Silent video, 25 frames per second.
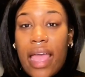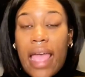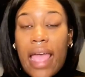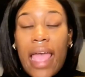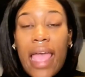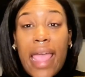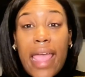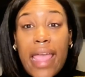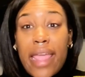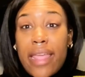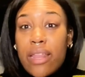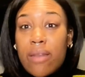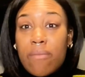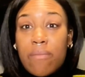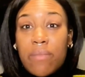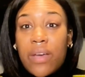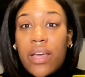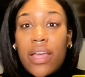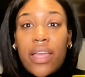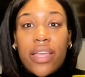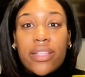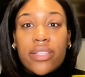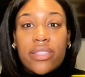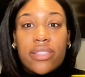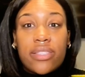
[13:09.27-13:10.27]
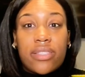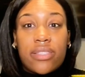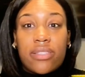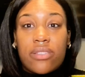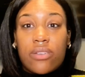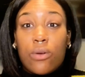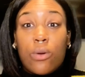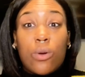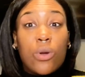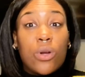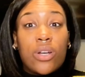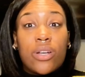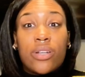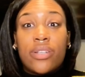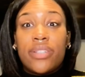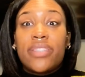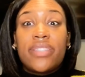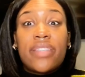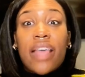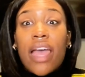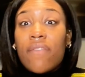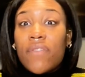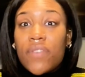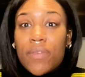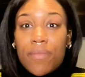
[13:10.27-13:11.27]
8 months or
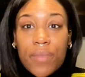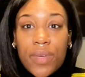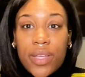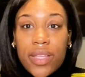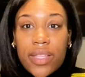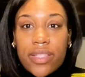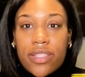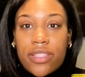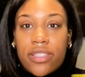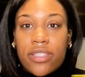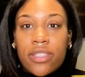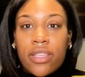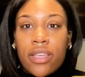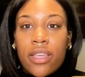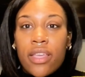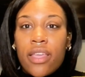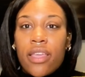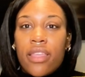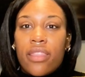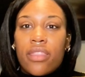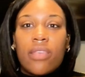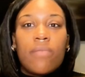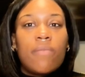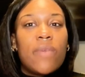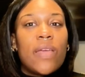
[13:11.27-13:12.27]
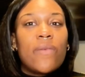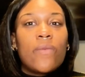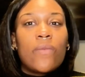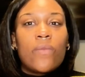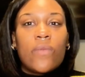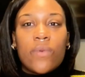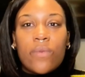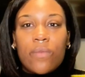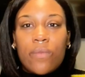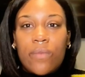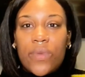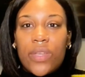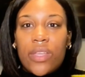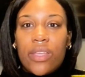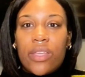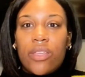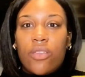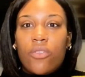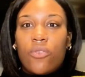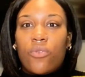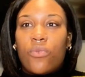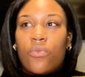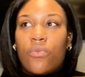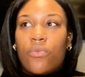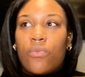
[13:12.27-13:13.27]
7 months. The baby would
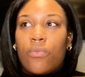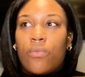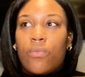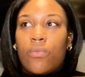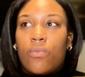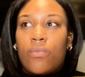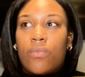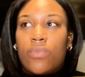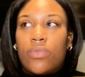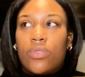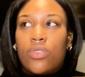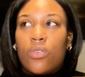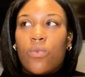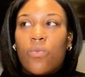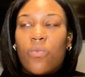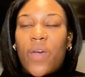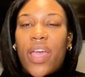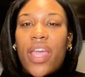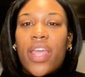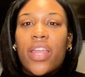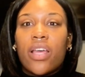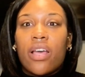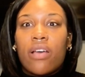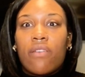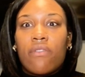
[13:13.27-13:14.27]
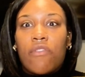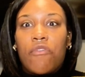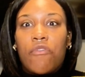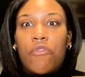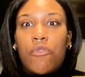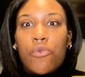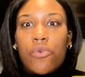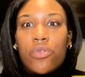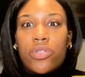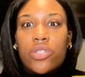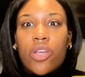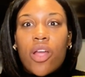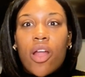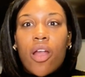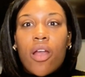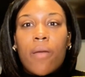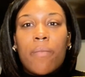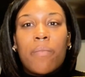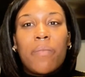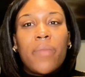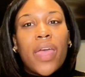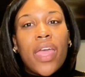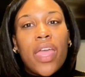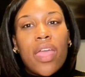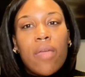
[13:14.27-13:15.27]
be the weight of a
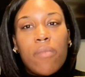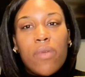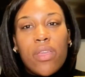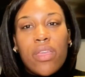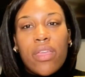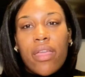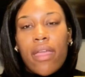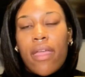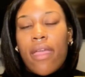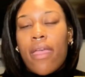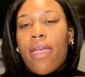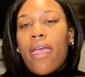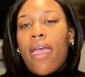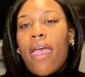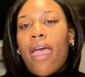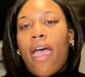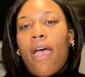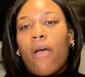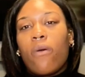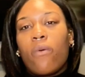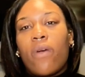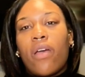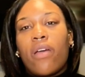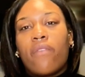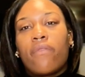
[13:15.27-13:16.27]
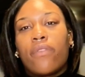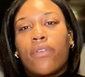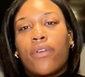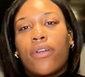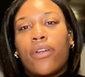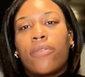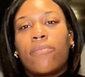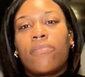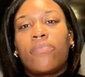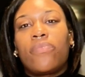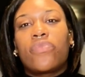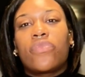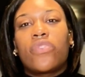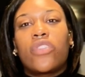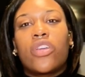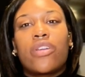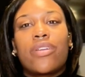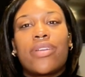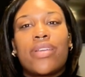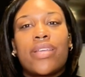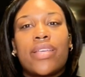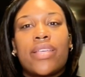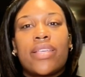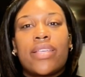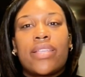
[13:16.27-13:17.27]
full-term baby. However,
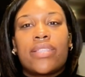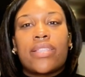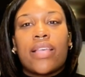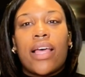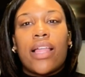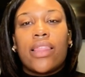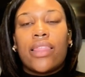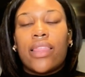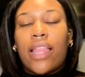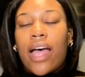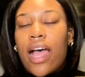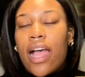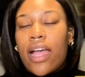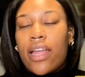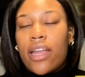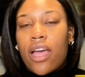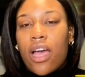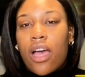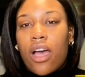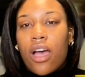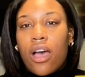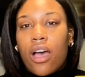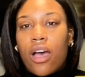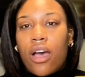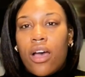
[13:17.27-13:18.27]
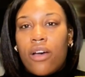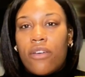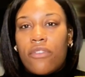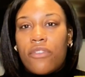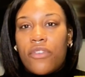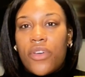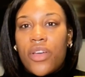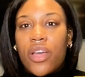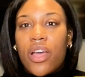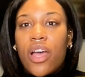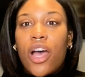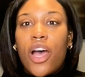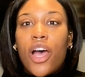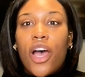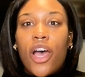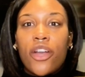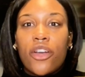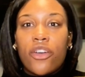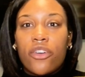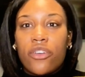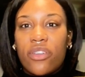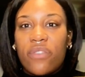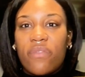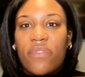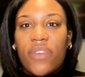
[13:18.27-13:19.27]
there is a lot of
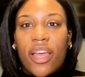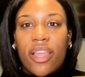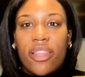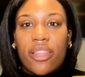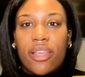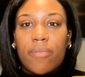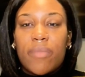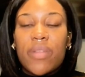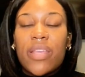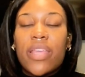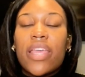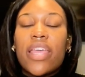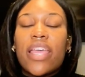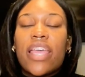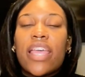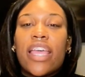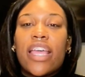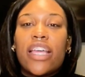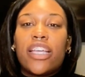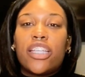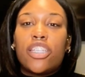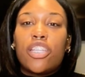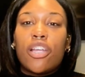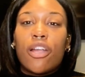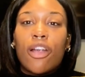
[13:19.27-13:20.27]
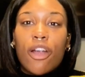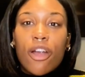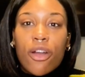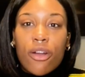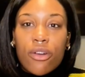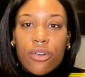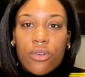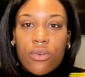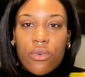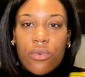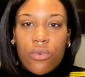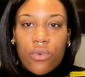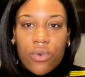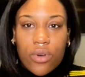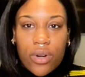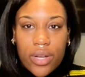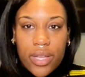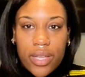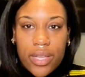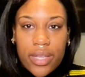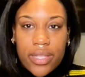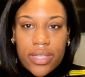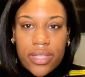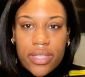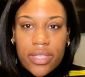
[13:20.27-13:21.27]
underdeveloped internal
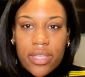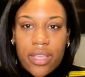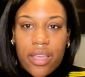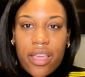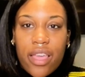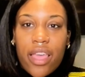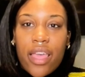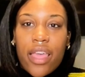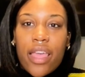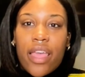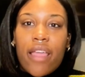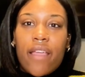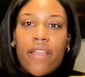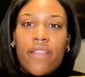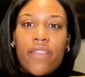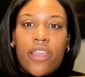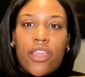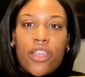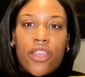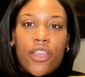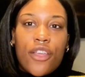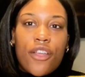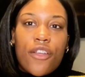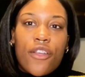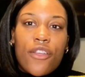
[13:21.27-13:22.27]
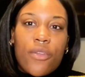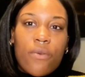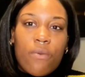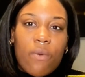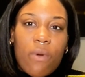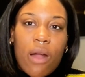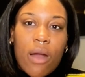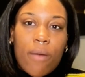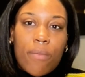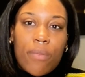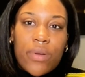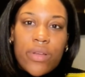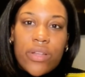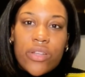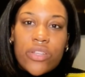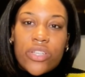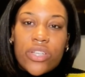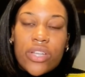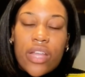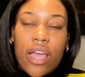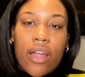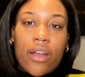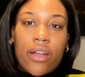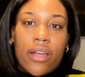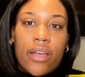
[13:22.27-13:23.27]
organs, and then here you are
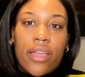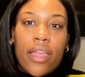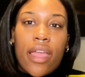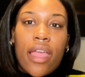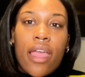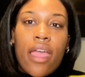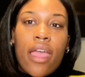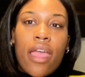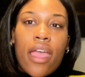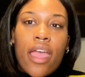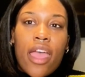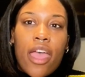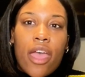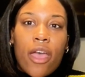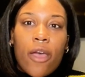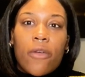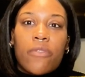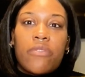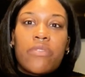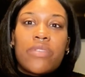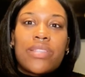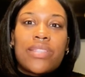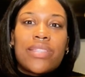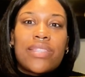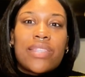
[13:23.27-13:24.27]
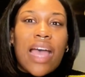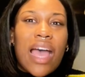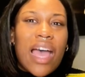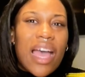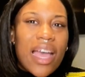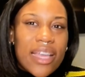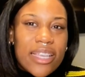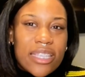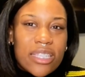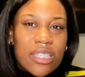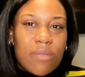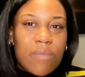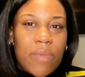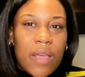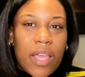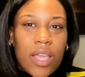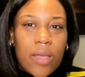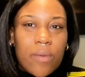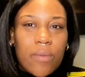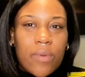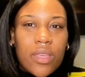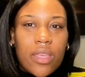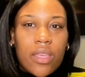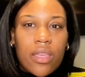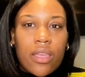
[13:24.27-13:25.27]
pushing out a healthy sized
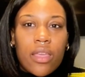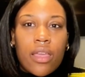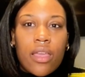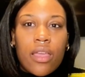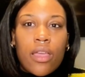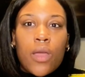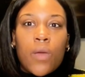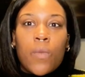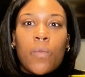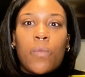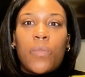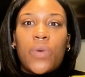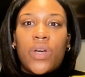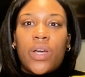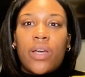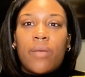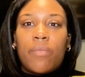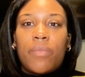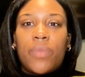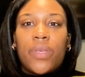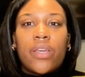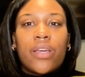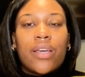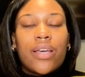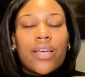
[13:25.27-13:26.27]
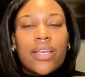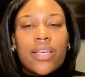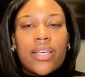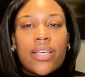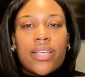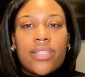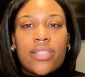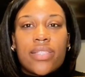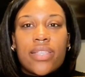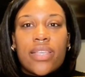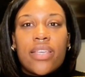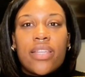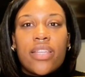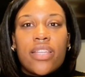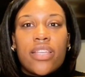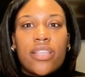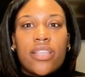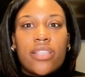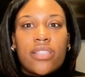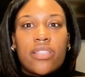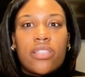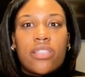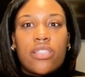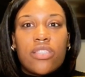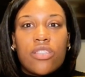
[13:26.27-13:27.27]
baby, but because it
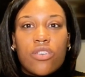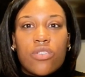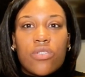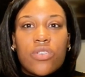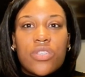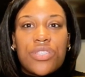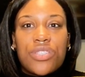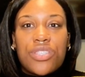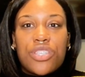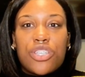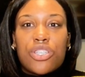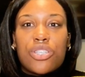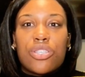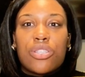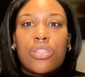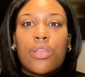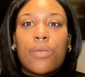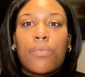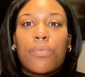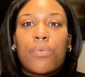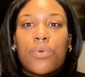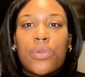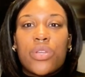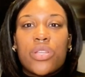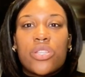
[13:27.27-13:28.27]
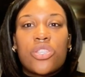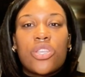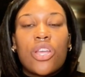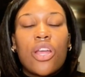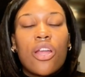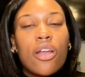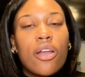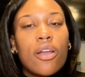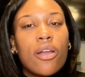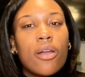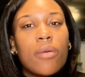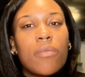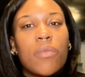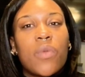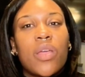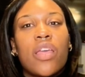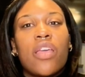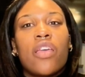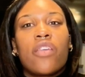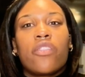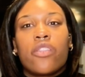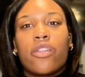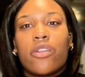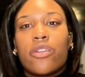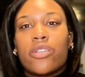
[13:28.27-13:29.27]
is still essentially preterm,
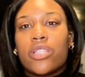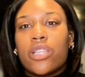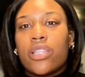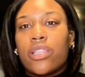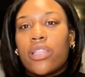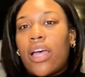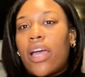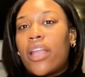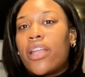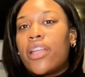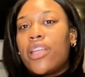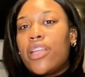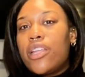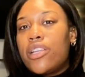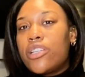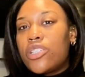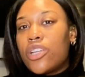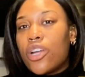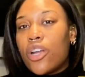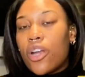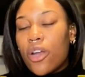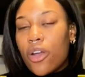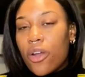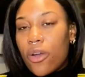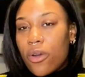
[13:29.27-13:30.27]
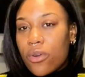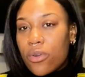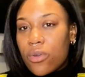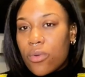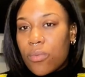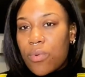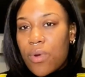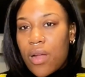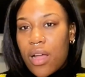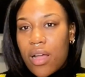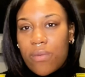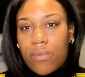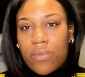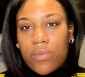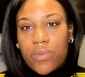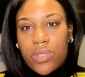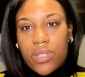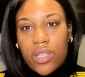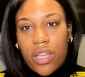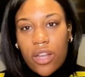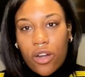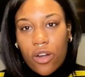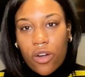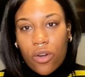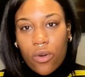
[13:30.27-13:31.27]
there's a lot of internal problems
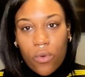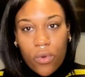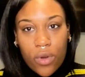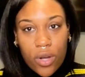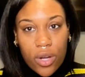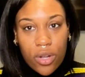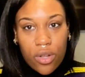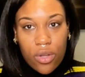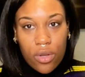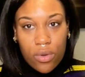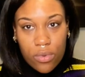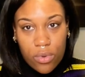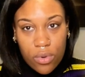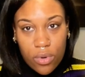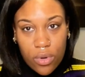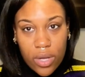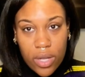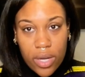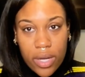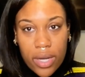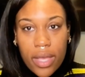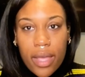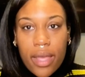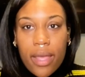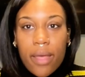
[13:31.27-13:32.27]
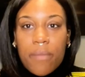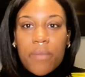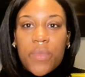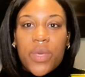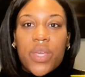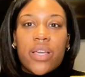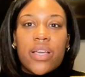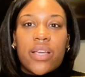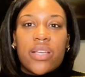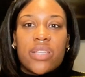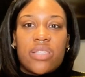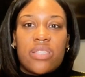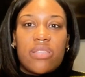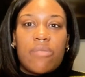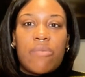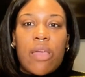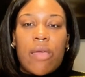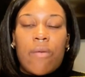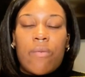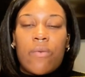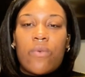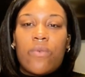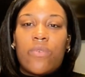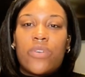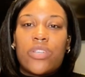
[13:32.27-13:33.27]
that are going to go on because the
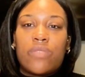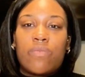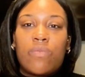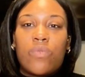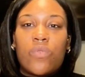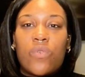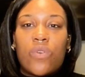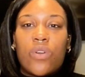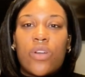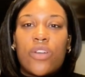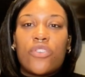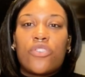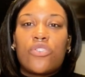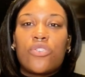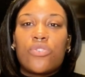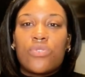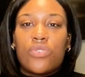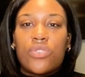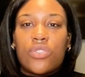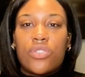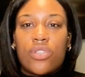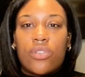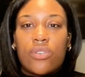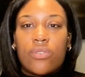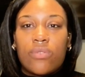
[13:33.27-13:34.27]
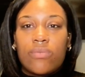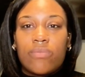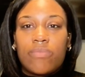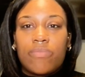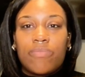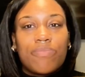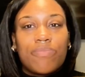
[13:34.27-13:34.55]
baby was born too soon.